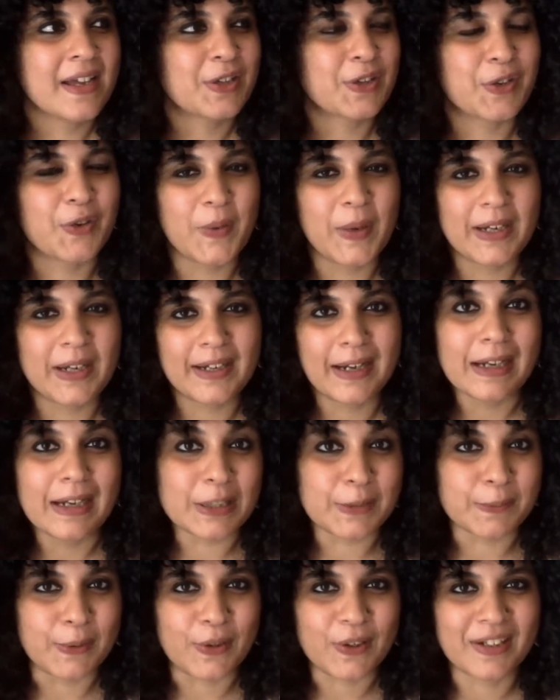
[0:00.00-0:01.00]
an
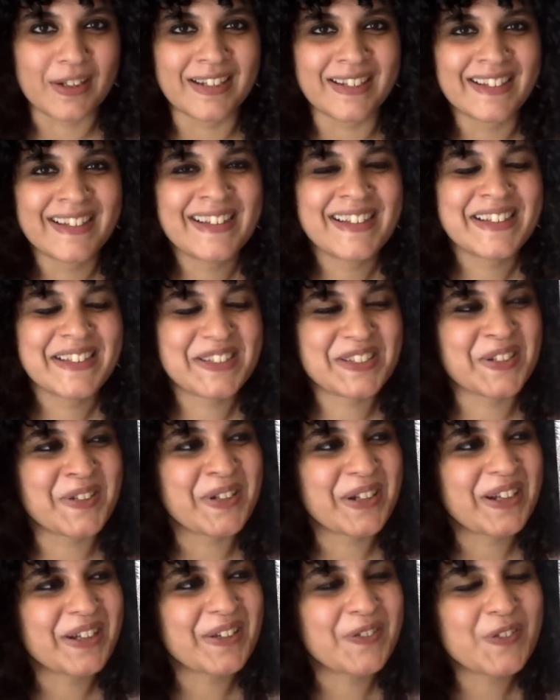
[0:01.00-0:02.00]
adult book? So
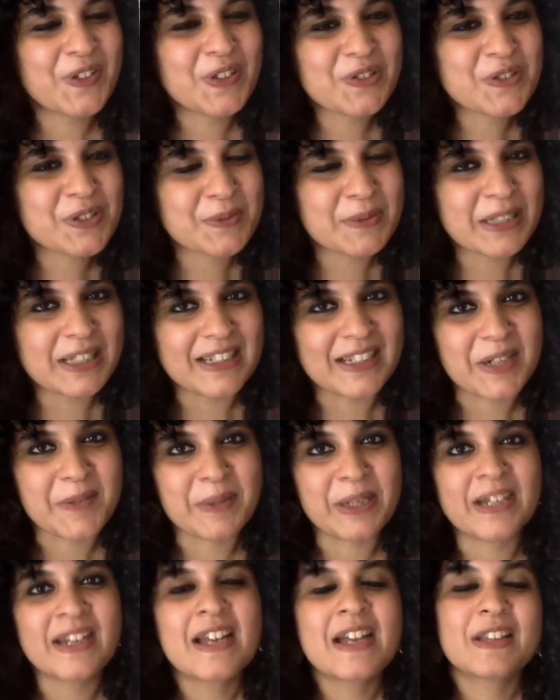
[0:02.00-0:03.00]
it confused me a little
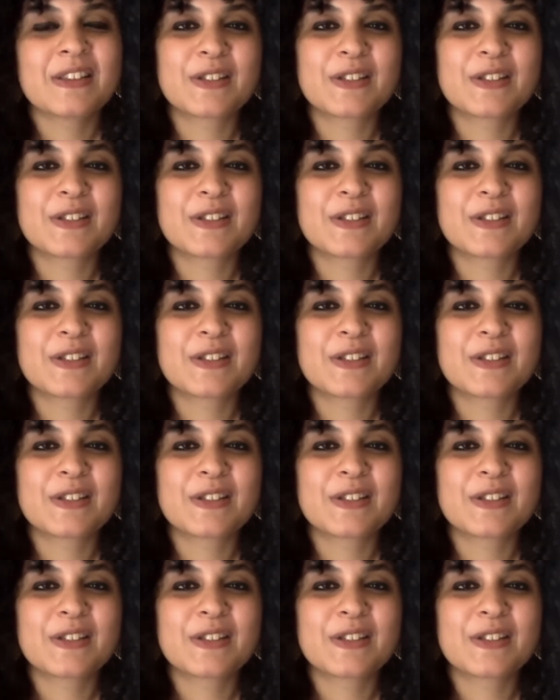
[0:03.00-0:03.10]
bit.